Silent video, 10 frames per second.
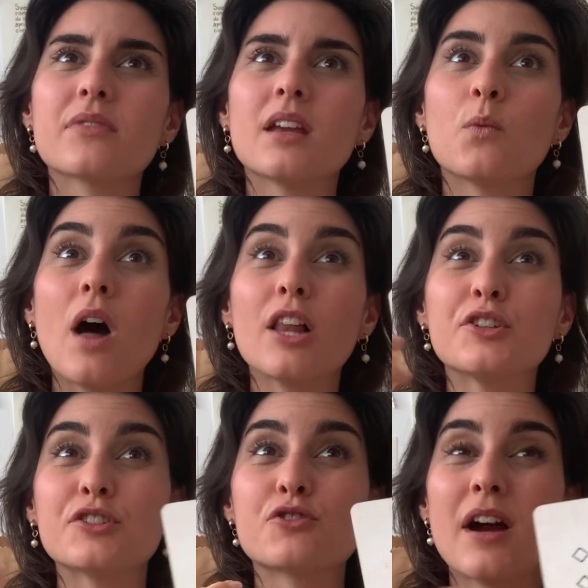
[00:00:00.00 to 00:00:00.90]
well,
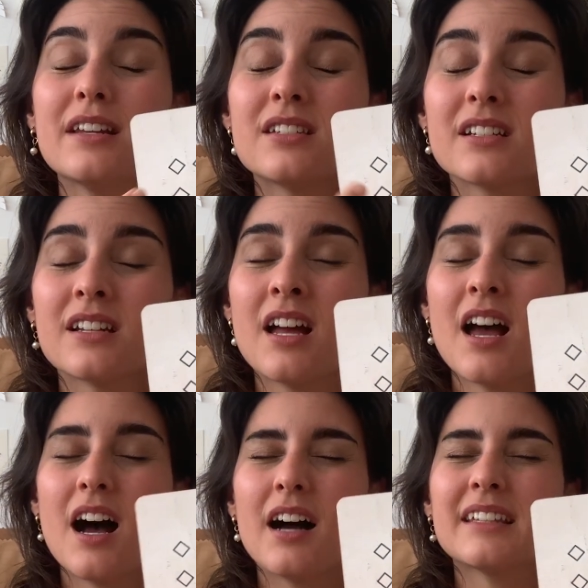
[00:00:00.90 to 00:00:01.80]
you're trying to
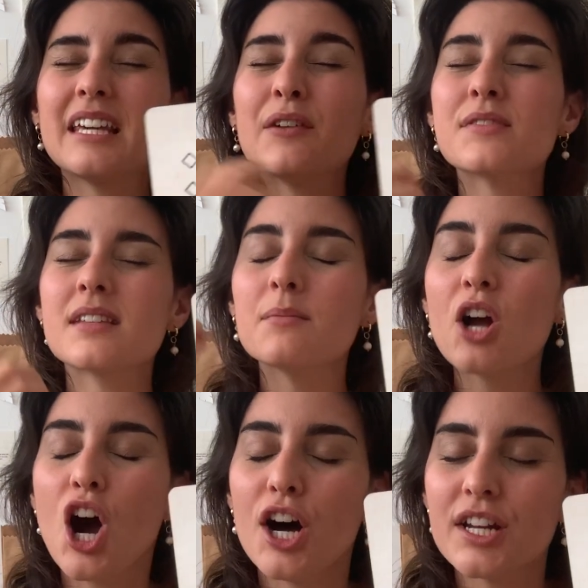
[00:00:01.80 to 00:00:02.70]
give some
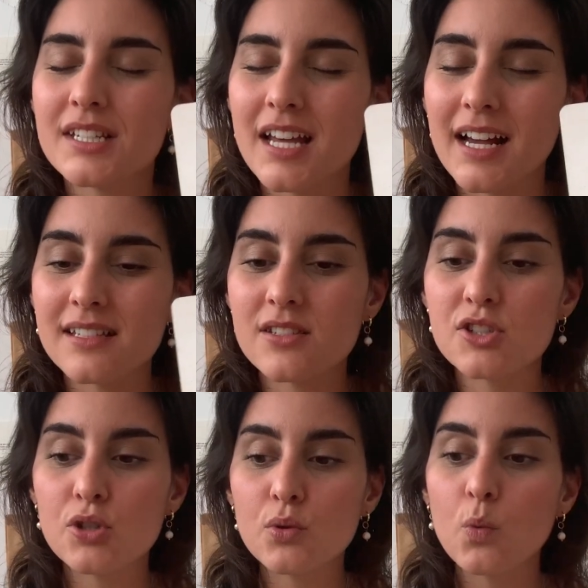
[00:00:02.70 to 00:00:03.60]
context
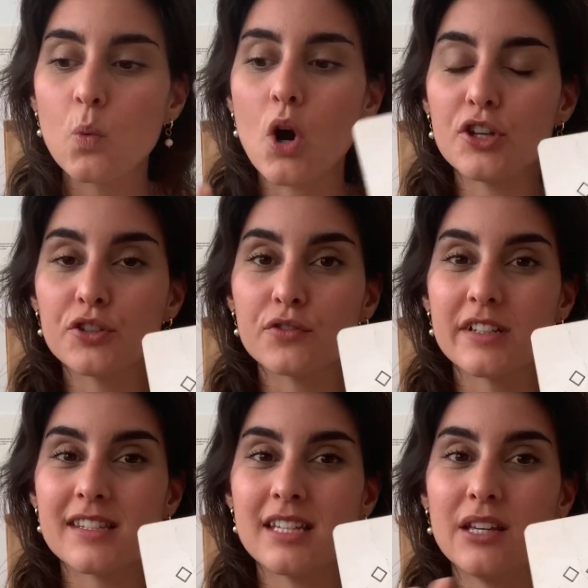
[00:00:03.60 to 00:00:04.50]
to what you're
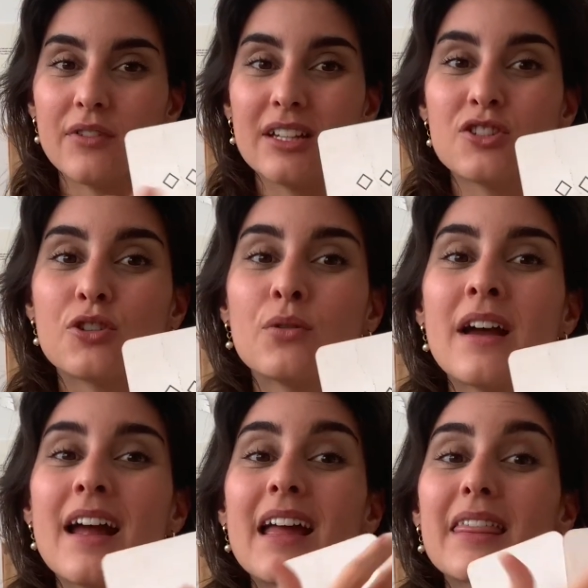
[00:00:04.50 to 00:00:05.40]
receiving, to
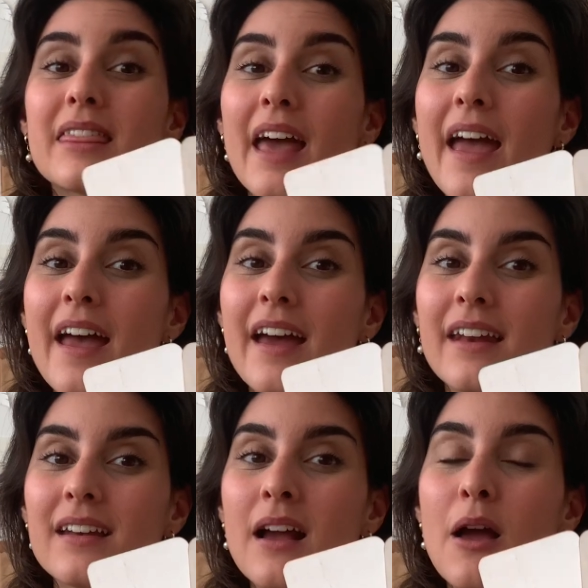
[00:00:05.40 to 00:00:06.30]

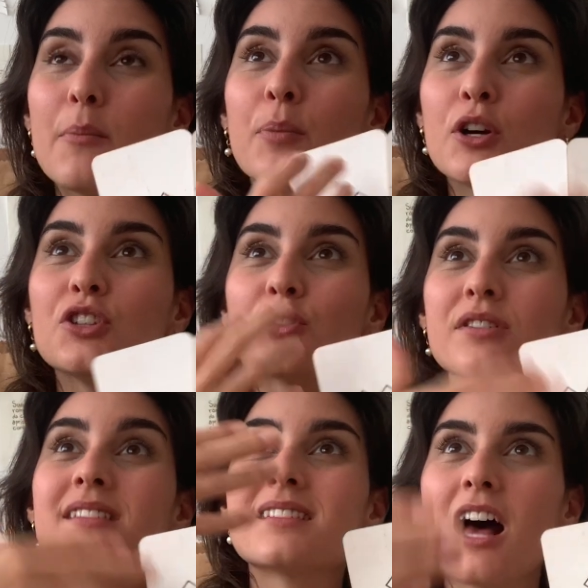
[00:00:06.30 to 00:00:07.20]
then put
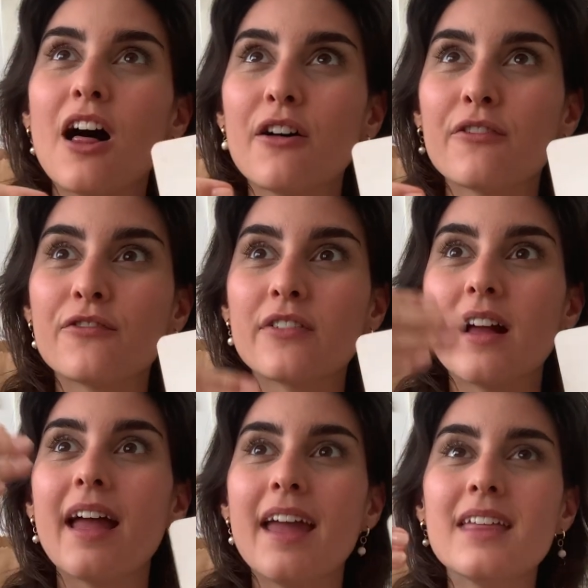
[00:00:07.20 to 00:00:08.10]
yourself
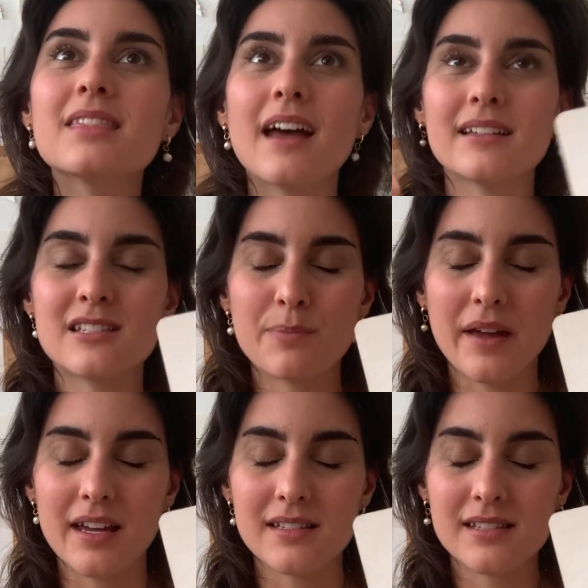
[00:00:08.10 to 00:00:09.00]
in that
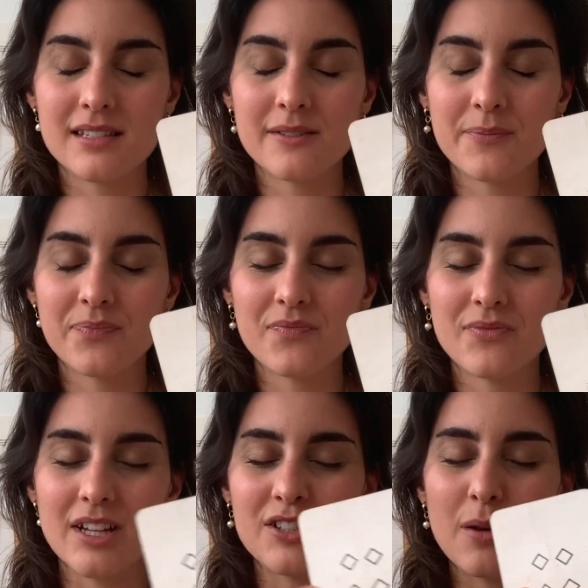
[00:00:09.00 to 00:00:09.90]
space.
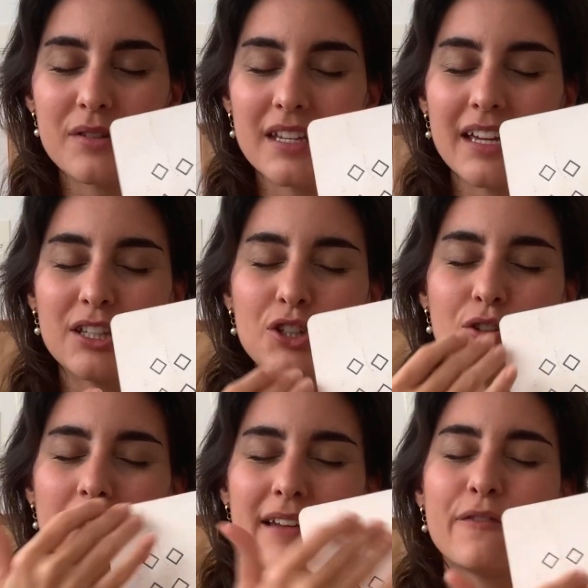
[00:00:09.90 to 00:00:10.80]
It's almost like
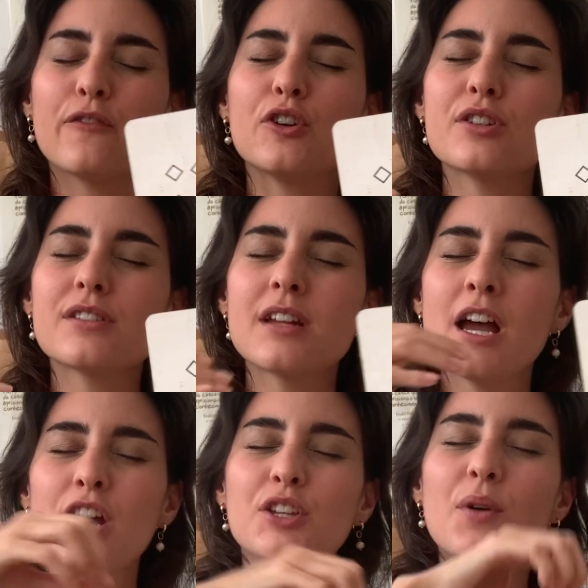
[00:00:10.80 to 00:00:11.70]
at first
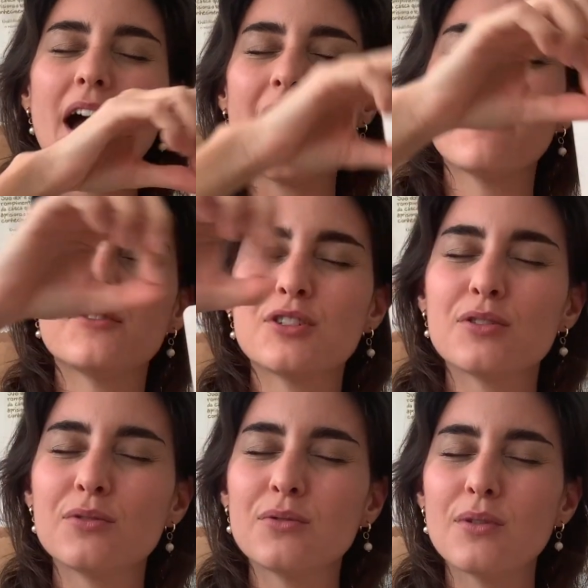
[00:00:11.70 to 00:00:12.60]
you have
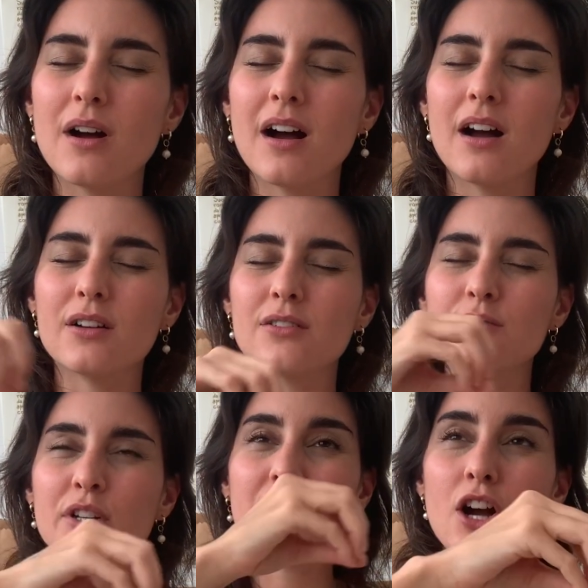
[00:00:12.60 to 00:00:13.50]
to
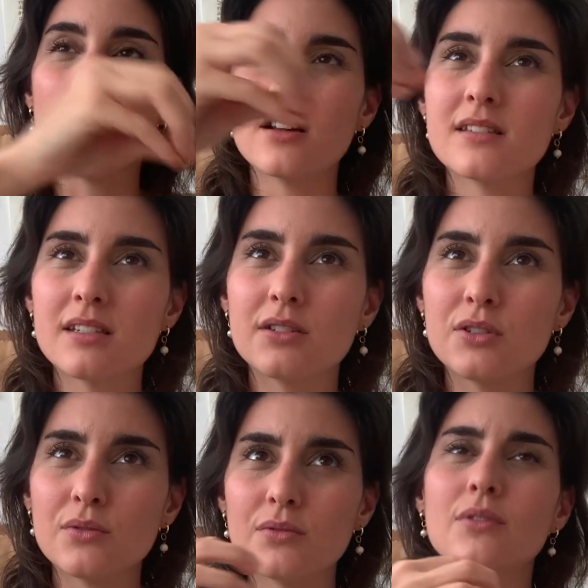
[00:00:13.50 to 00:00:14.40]

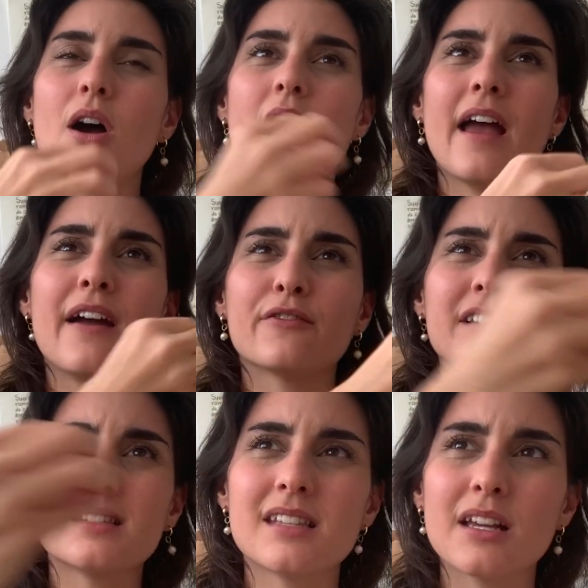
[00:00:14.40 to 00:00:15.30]
reconstitute
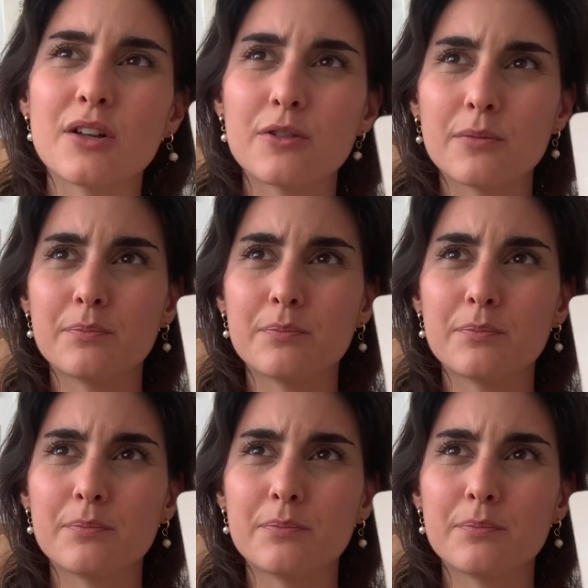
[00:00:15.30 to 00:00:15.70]
every single